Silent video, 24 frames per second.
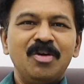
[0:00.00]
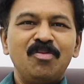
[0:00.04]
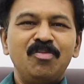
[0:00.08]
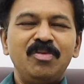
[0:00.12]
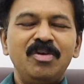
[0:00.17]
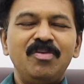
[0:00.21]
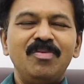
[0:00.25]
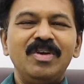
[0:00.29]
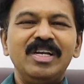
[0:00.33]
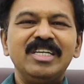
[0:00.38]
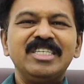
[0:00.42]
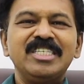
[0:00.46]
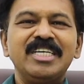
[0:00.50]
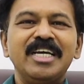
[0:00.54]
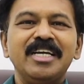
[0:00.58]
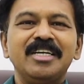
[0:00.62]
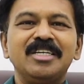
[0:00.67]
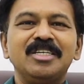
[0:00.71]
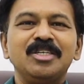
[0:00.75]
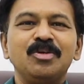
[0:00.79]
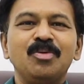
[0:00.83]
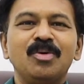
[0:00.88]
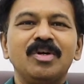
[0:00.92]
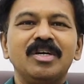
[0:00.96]
We will
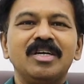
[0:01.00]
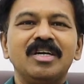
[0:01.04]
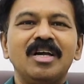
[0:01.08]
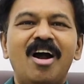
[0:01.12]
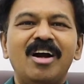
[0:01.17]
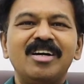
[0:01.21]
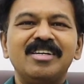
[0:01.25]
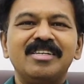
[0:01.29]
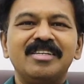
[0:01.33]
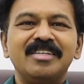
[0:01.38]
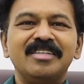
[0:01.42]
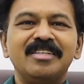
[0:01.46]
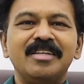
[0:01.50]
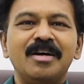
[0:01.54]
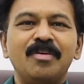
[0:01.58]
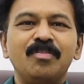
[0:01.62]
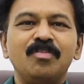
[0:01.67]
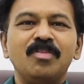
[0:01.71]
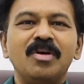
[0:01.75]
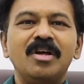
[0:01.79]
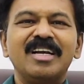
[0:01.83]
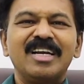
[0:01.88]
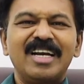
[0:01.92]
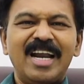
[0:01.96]
set your heart
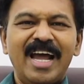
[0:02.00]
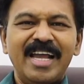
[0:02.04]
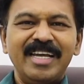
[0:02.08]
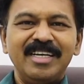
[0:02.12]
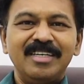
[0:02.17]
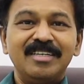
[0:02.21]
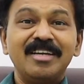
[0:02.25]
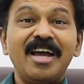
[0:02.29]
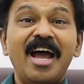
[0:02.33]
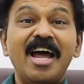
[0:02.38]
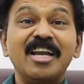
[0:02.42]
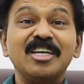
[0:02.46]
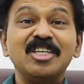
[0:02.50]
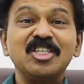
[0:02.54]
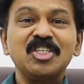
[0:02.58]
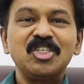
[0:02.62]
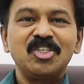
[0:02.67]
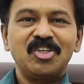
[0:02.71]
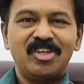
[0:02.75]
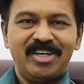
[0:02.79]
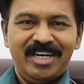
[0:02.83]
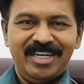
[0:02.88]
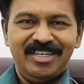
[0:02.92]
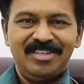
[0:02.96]
rhythm right and
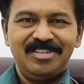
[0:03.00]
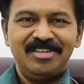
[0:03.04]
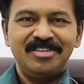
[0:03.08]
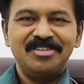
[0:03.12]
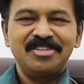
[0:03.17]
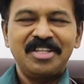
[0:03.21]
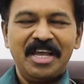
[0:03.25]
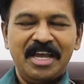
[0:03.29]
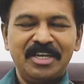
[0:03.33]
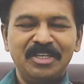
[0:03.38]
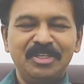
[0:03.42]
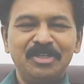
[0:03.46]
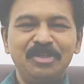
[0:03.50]
straight. Thank